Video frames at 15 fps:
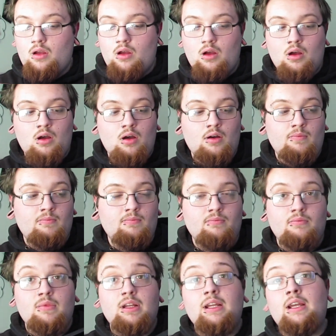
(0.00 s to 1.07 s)

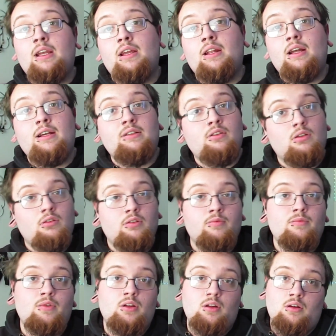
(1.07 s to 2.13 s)
And I told him,
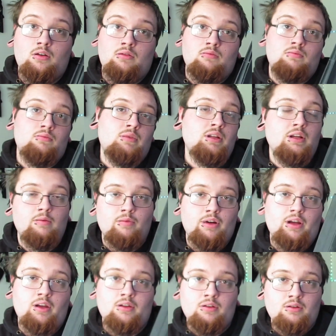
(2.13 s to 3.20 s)
he didn't break
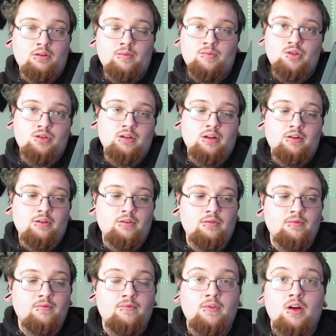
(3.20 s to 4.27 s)
it. I'm just gonna
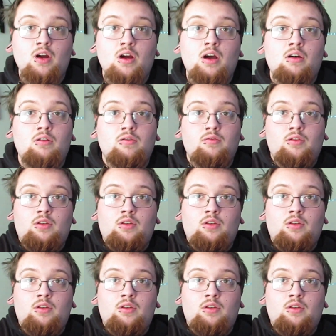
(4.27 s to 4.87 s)
figure out,